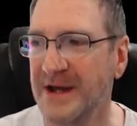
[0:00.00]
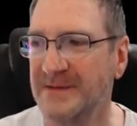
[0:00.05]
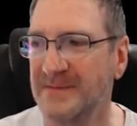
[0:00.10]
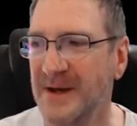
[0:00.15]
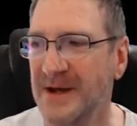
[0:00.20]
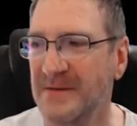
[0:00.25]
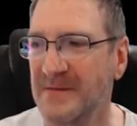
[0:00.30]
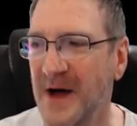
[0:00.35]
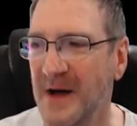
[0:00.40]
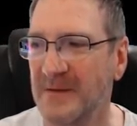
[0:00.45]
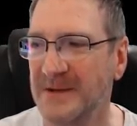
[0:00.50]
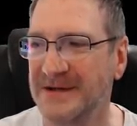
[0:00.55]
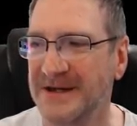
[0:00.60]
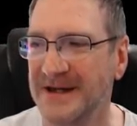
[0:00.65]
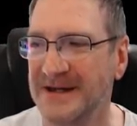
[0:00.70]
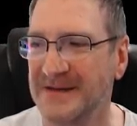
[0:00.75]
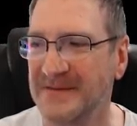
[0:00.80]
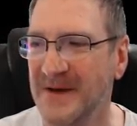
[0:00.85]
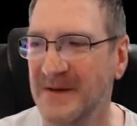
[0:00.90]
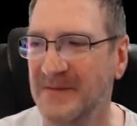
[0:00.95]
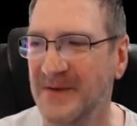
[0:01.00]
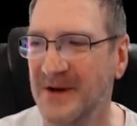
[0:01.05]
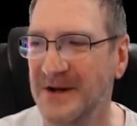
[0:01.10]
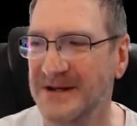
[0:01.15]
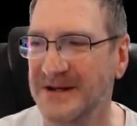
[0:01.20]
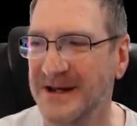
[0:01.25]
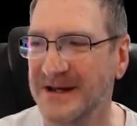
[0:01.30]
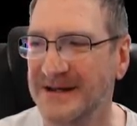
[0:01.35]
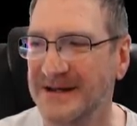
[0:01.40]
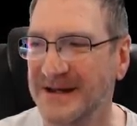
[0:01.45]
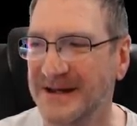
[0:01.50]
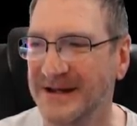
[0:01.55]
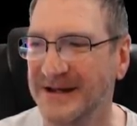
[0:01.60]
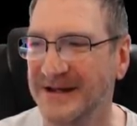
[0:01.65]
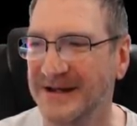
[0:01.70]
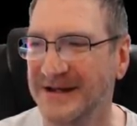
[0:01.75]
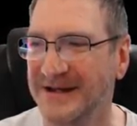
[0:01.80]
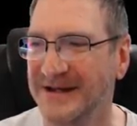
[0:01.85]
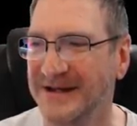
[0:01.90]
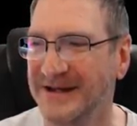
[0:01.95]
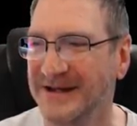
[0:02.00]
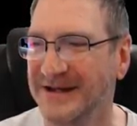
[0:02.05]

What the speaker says: Praise be to Marmoset, Smurfberry says.